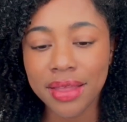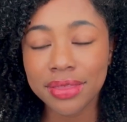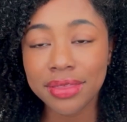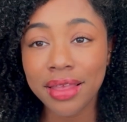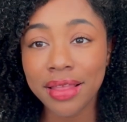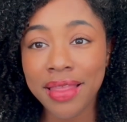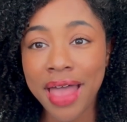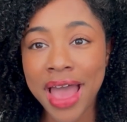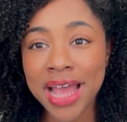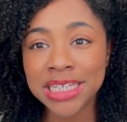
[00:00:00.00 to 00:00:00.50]

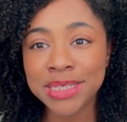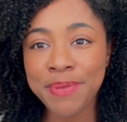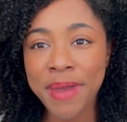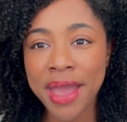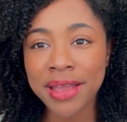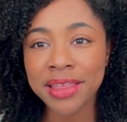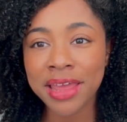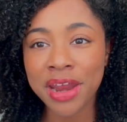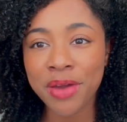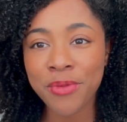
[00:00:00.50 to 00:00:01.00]
The last
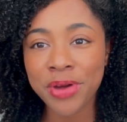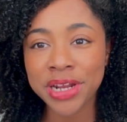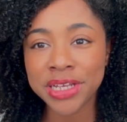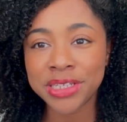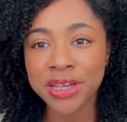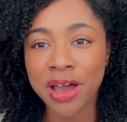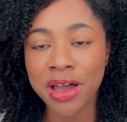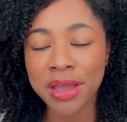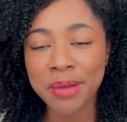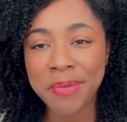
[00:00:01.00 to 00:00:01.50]
bag that I want to
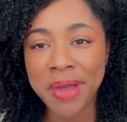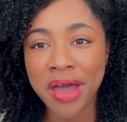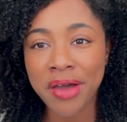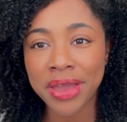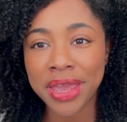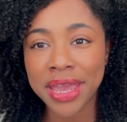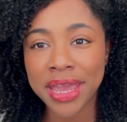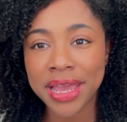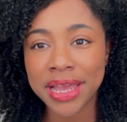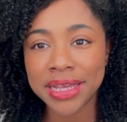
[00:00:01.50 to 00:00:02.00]
talk
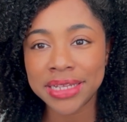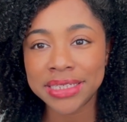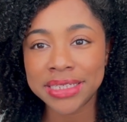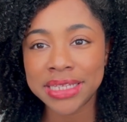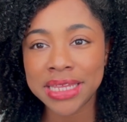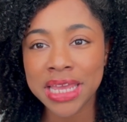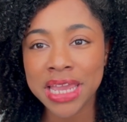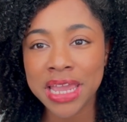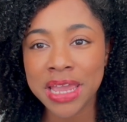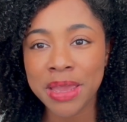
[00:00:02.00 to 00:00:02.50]
about is
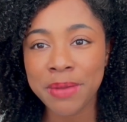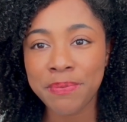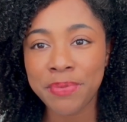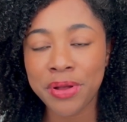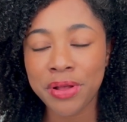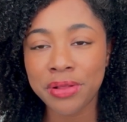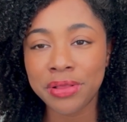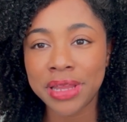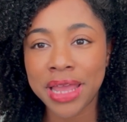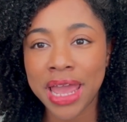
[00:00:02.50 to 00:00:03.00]
the
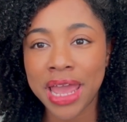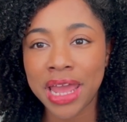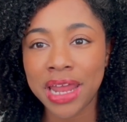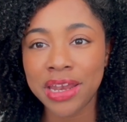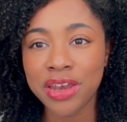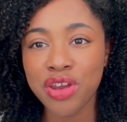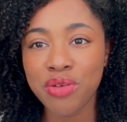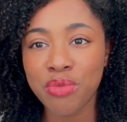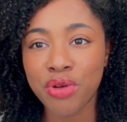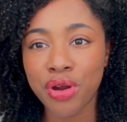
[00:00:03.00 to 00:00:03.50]

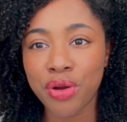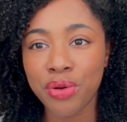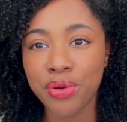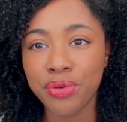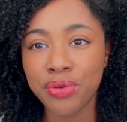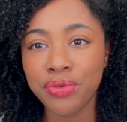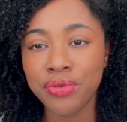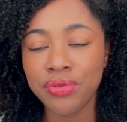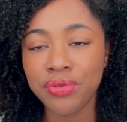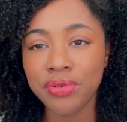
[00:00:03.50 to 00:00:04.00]
Polene Numero
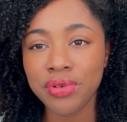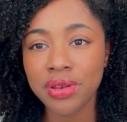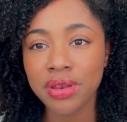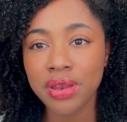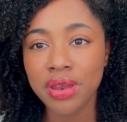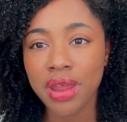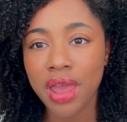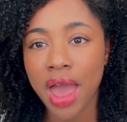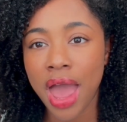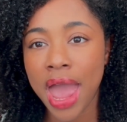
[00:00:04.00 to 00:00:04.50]

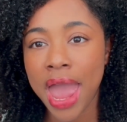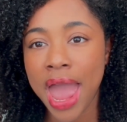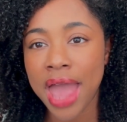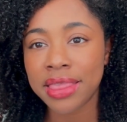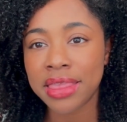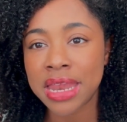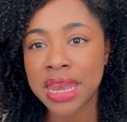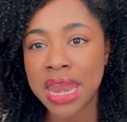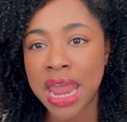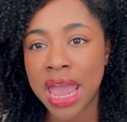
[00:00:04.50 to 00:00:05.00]
Un. I
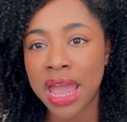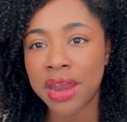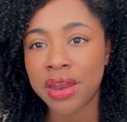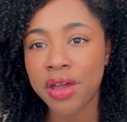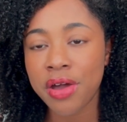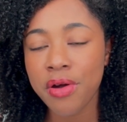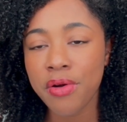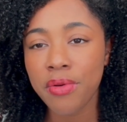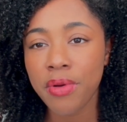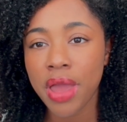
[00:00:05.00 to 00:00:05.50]
had the
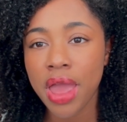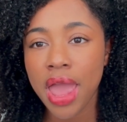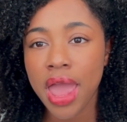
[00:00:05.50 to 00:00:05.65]
Nano,